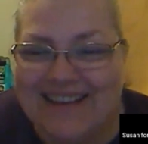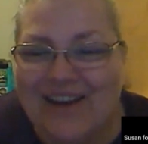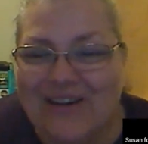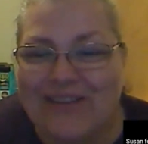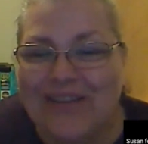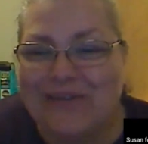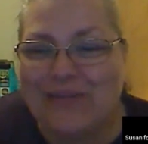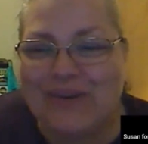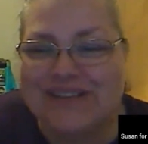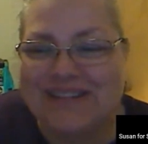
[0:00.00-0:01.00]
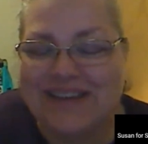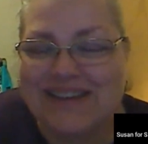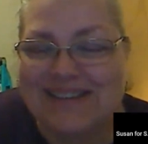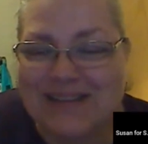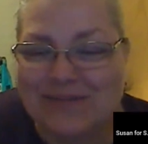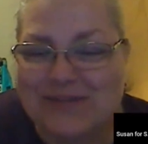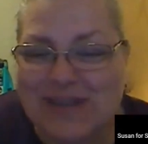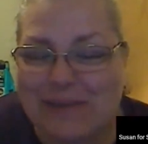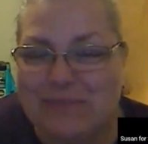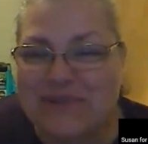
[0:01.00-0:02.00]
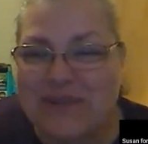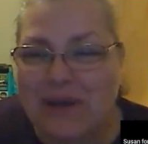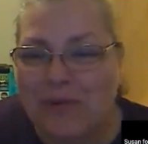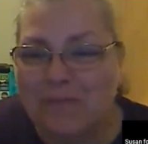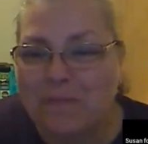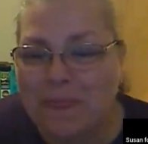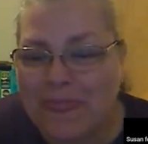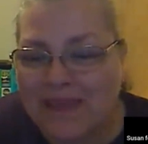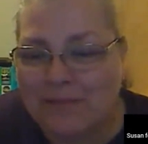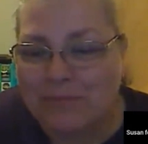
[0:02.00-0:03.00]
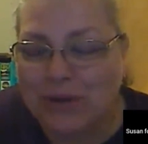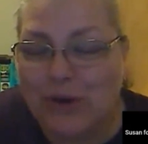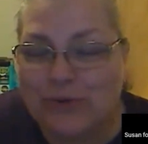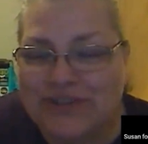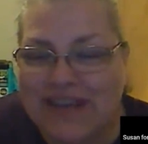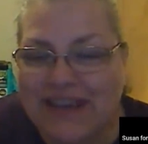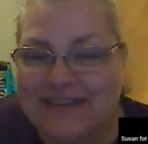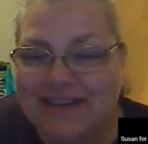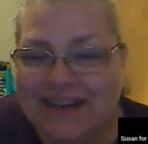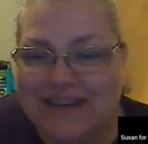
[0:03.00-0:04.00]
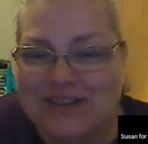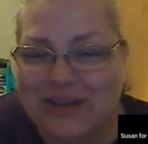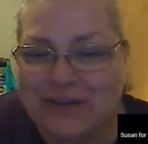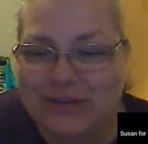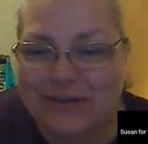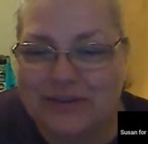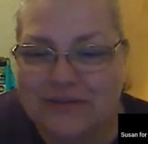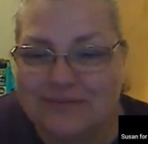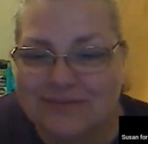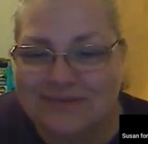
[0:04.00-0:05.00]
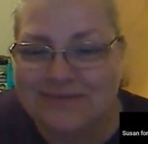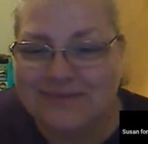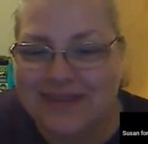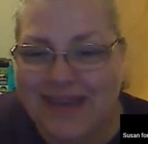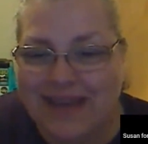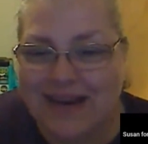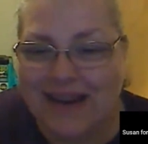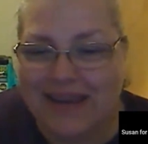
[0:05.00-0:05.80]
Are they the ones that can sometimes blow sand at each other and kind of like?